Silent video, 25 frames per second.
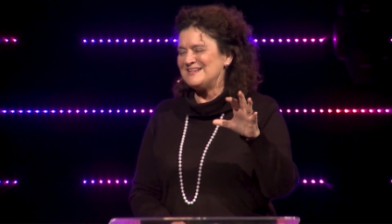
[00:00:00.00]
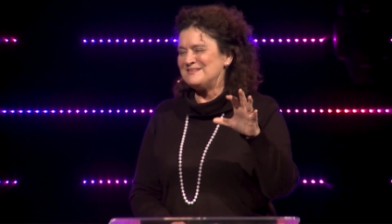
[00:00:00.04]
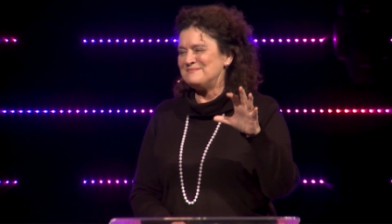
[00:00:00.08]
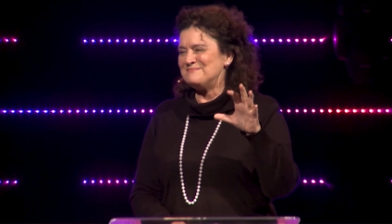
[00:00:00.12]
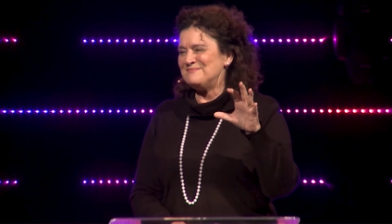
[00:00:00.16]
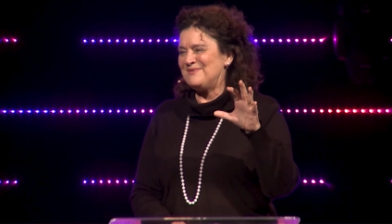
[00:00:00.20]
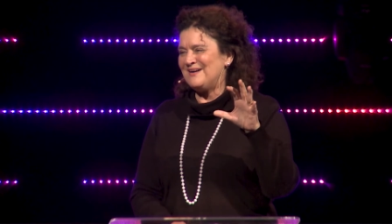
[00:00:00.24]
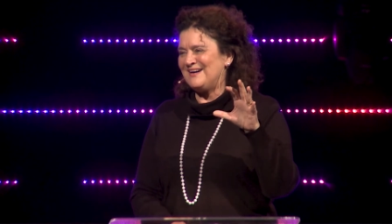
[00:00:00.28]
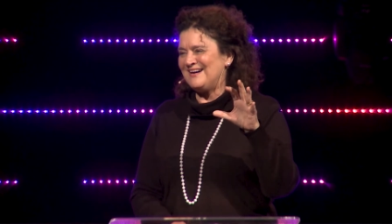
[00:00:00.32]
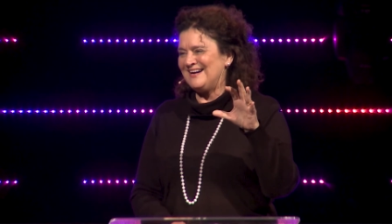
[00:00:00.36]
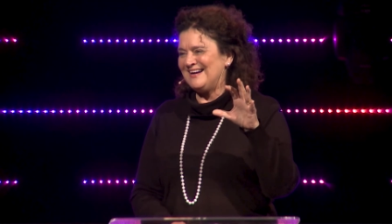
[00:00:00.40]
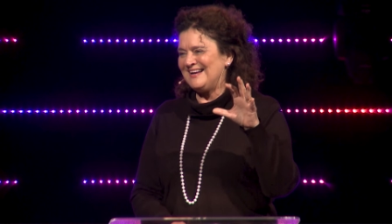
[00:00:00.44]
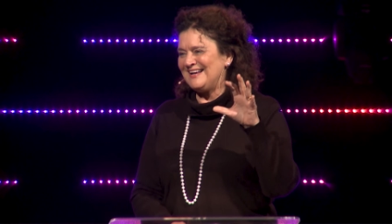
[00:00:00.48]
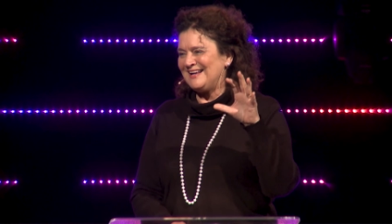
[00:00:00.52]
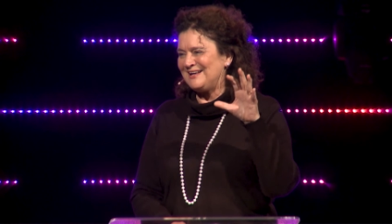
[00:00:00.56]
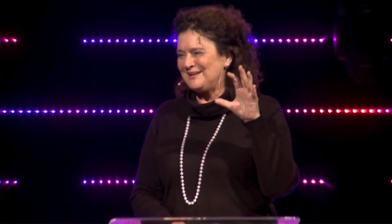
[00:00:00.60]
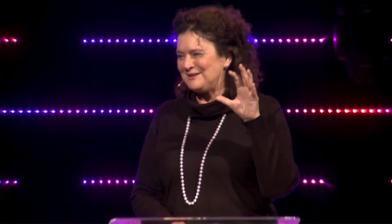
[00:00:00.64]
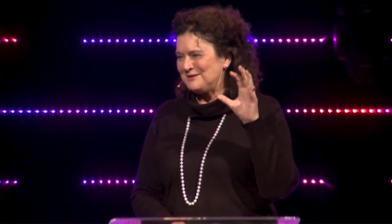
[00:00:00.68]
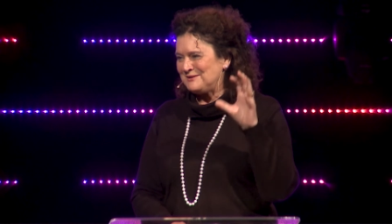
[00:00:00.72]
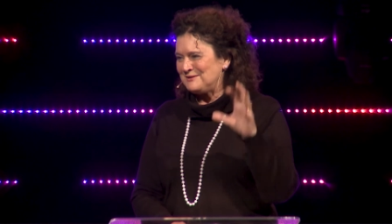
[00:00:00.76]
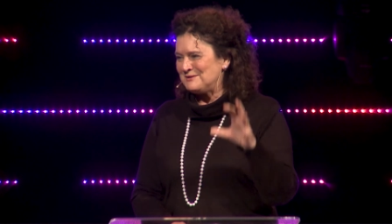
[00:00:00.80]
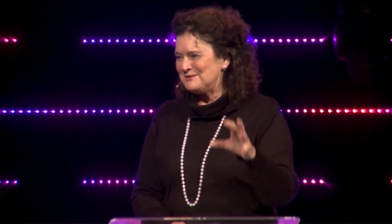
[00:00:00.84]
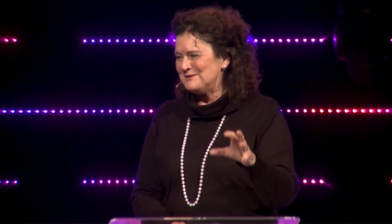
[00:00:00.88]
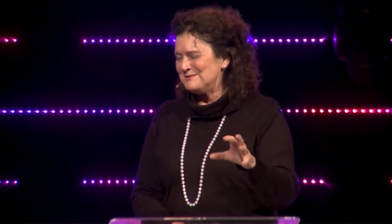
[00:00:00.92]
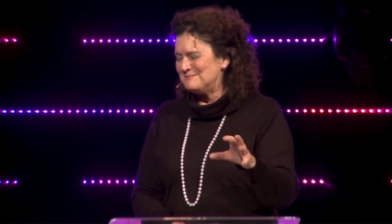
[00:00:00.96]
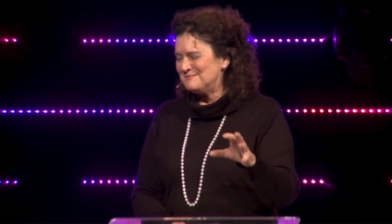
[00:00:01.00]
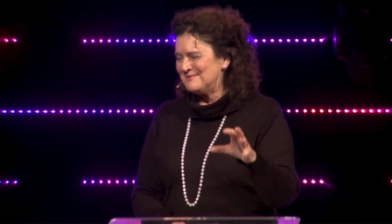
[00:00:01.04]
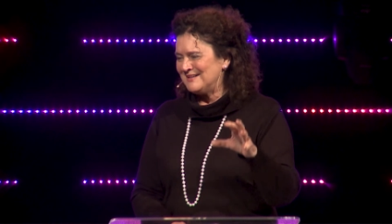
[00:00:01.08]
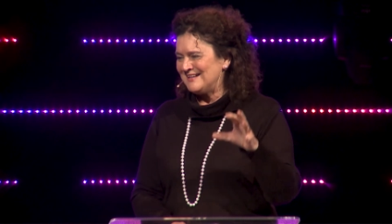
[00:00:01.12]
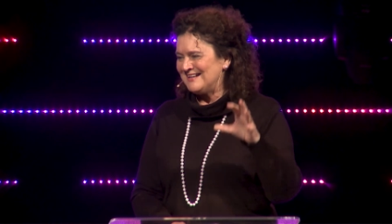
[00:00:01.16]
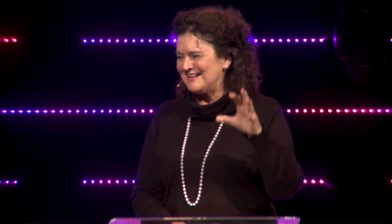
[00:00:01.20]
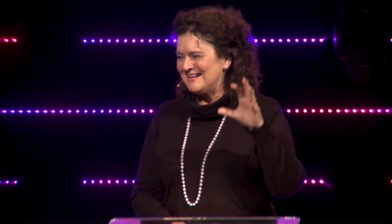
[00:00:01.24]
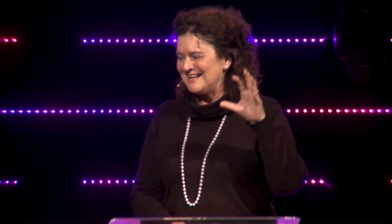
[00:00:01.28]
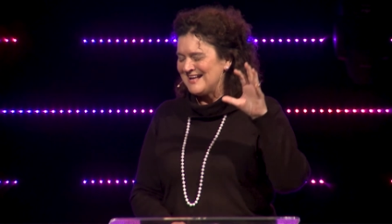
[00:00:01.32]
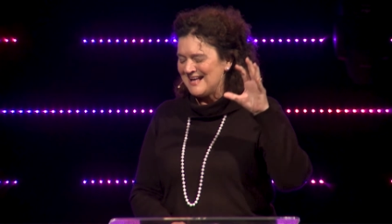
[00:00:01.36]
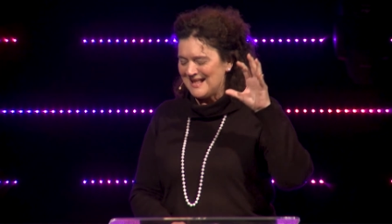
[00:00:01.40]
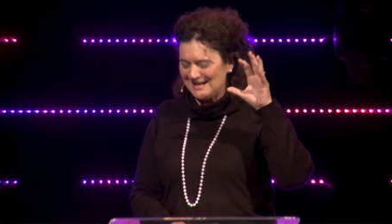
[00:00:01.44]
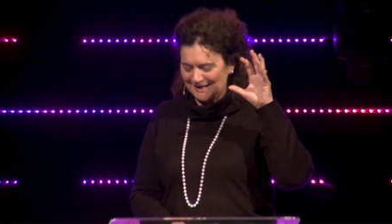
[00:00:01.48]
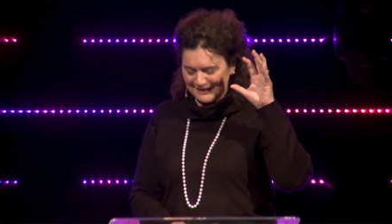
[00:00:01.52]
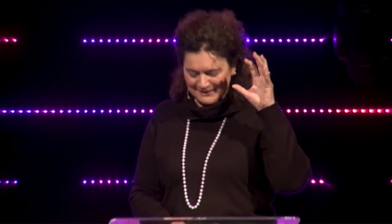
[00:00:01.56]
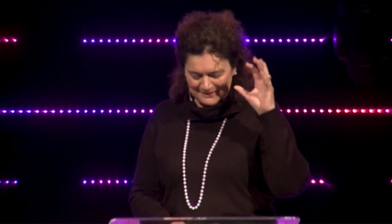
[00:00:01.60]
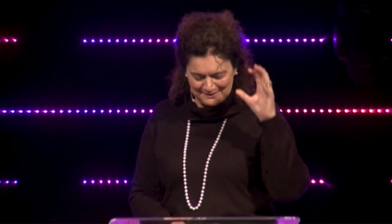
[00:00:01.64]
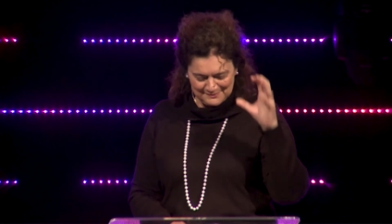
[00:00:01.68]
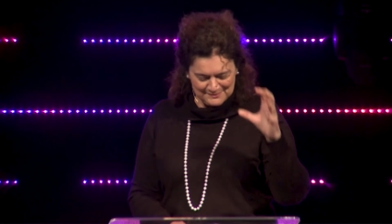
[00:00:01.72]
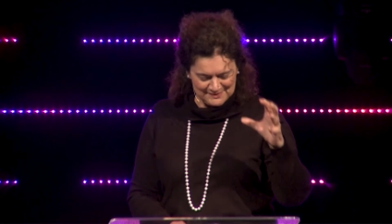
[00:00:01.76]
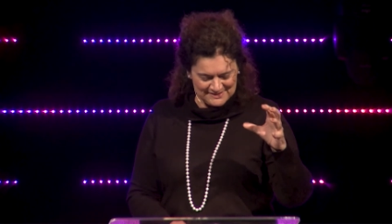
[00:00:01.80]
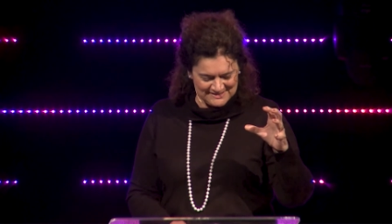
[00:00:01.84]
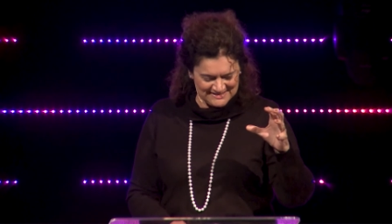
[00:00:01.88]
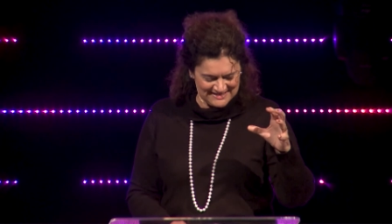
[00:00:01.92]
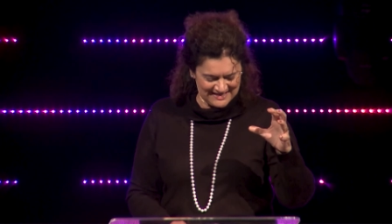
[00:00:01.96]
by human
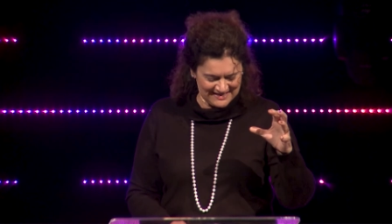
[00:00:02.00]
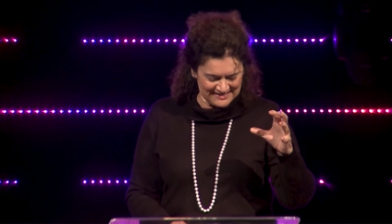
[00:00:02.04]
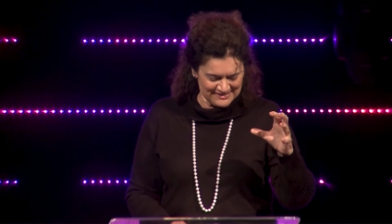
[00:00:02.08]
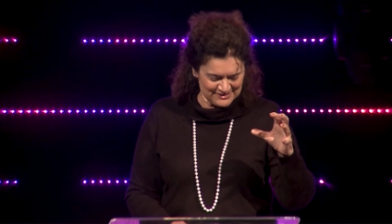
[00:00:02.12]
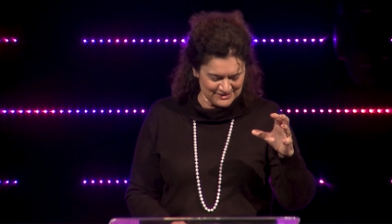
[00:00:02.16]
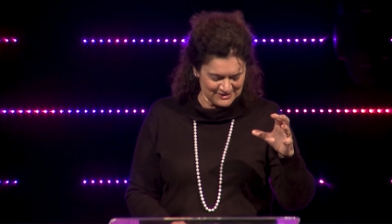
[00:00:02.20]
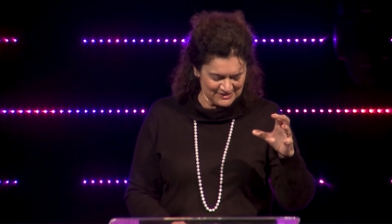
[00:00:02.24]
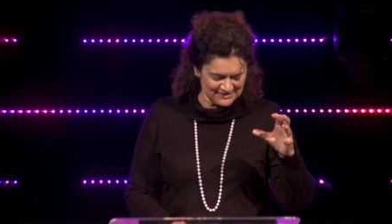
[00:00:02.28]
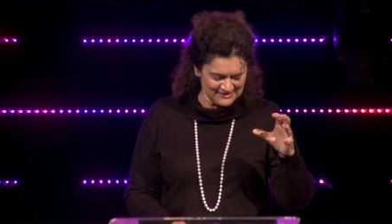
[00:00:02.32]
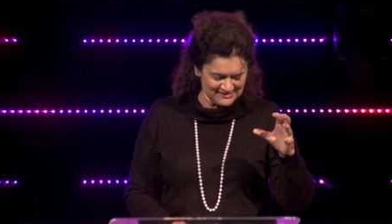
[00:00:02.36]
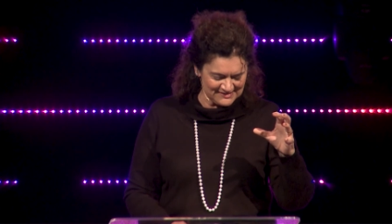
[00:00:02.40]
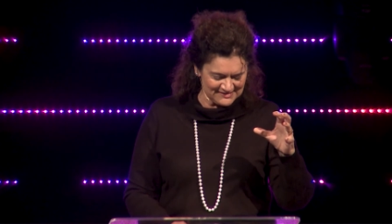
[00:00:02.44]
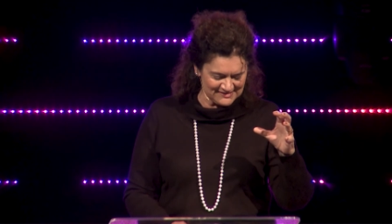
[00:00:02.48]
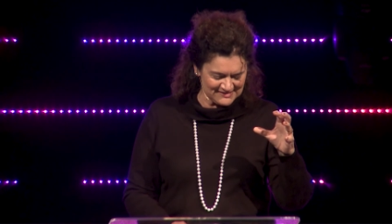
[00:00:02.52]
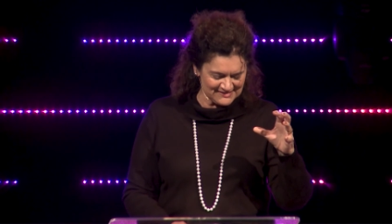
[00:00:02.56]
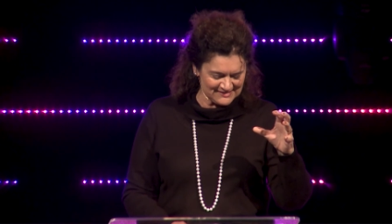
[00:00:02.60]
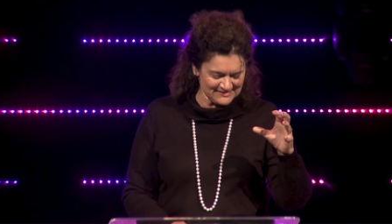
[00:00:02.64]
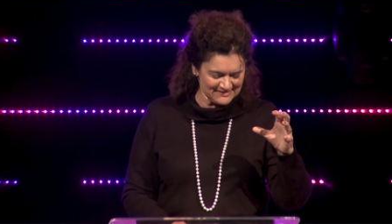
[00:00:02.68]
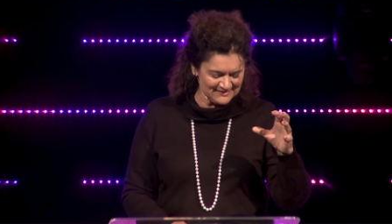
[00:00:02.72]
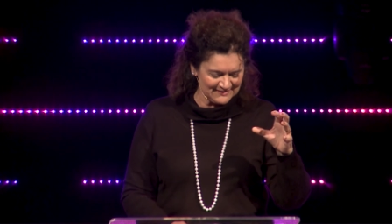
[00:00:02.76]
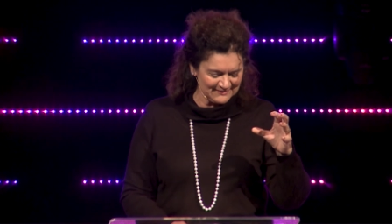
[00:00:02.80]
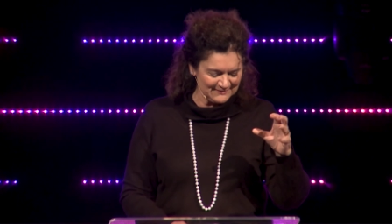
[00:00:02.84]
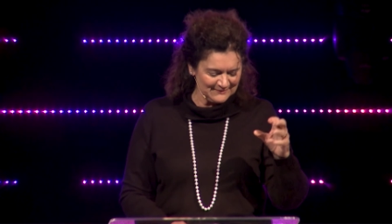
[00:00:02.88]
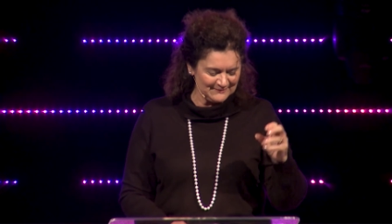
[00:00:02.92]
limitations.